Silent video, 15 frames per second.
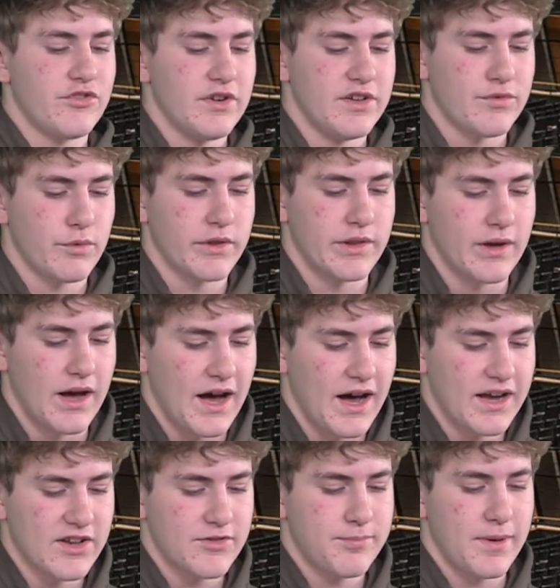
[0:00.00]
is one of the
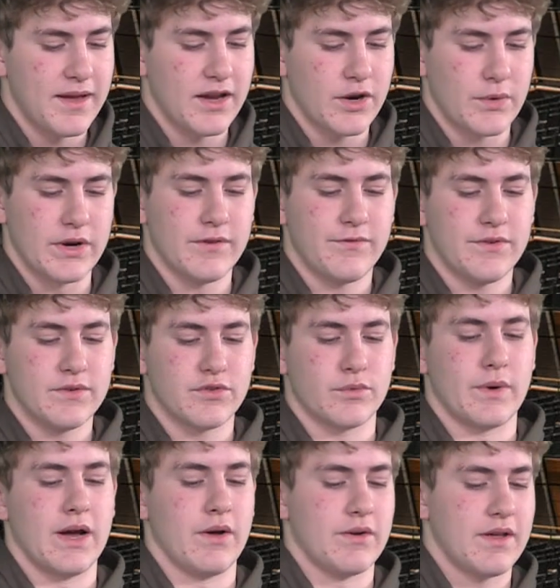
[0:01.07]
highest paying career fields
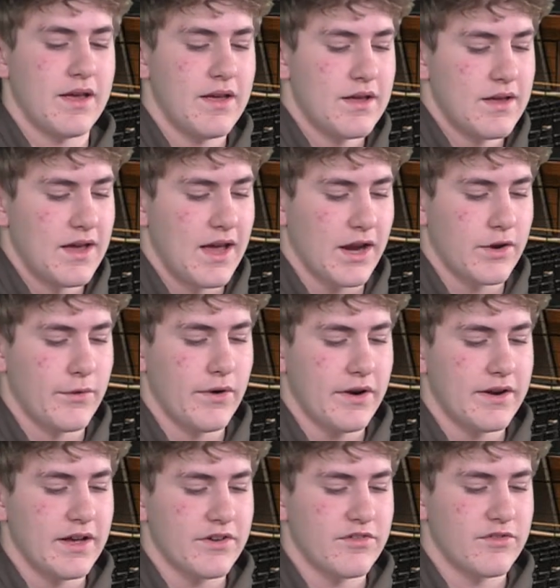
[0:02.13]
around. At Career
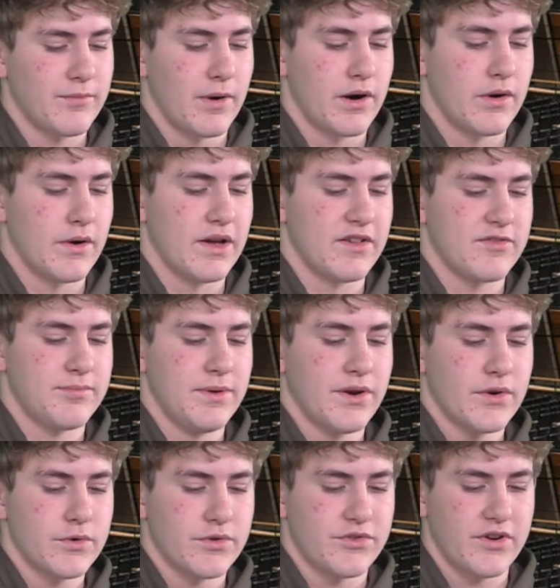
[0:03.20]
Connections tomorrow, a
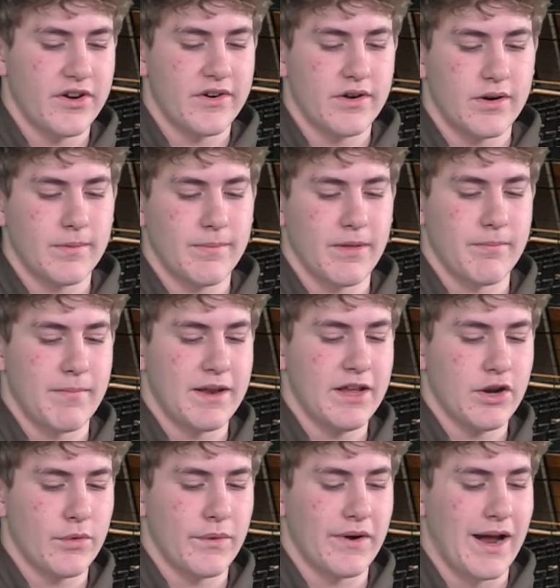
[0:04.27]
speaker will share about the many
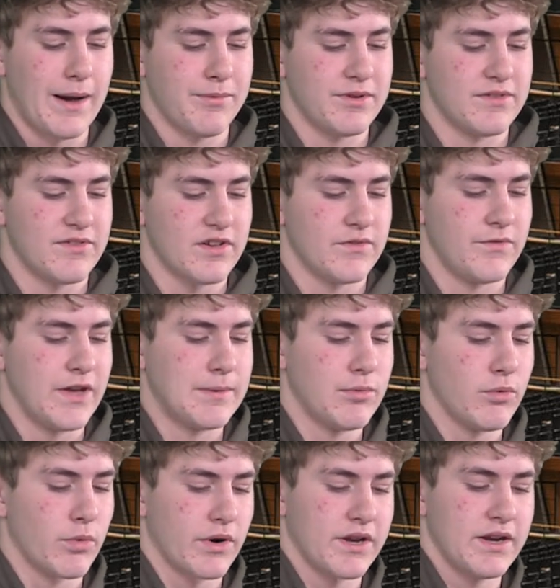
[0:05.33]
career options
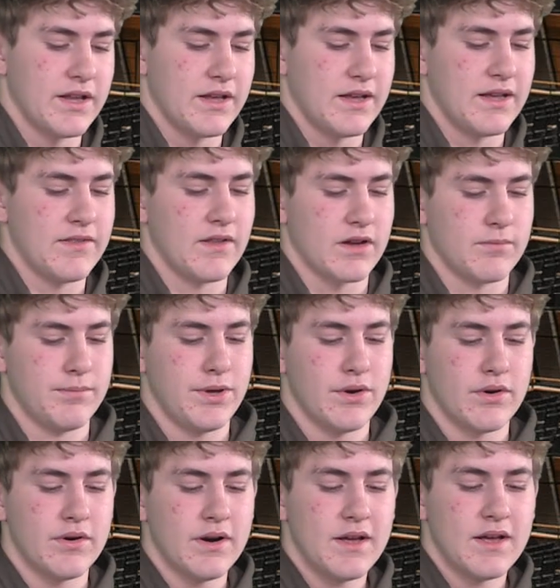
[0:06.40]
available working in the
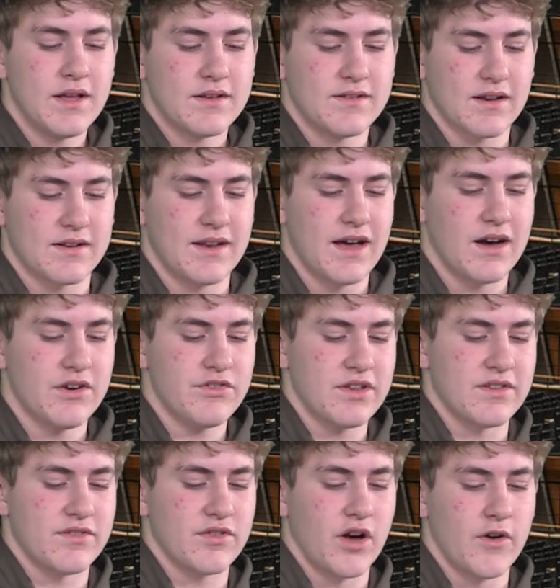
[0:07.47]
computer, technology,
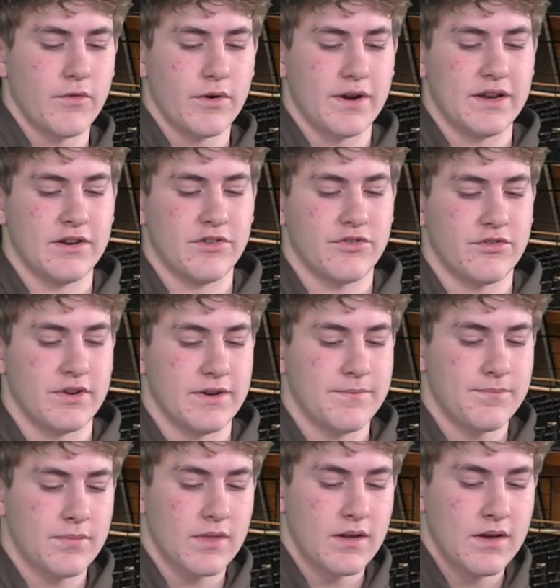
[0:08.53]
and software industry.
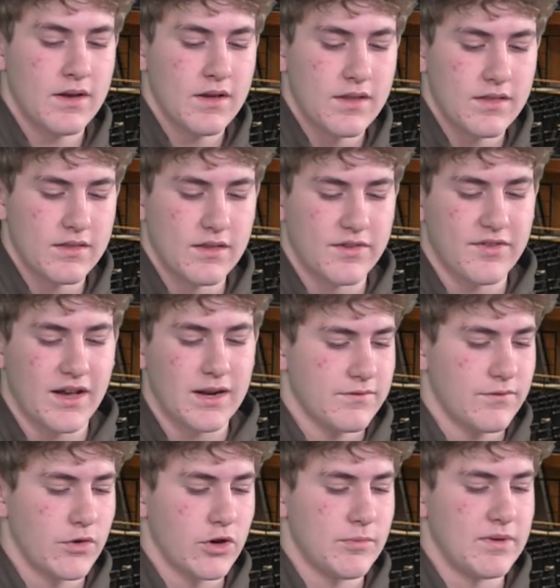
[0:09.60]
The
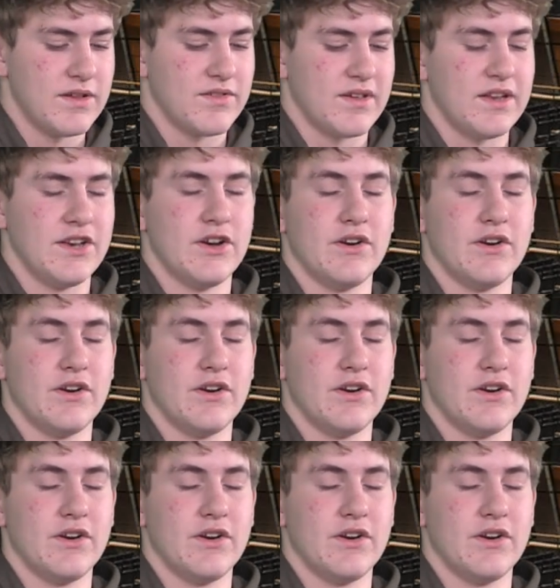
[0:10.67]
sign-up form is in your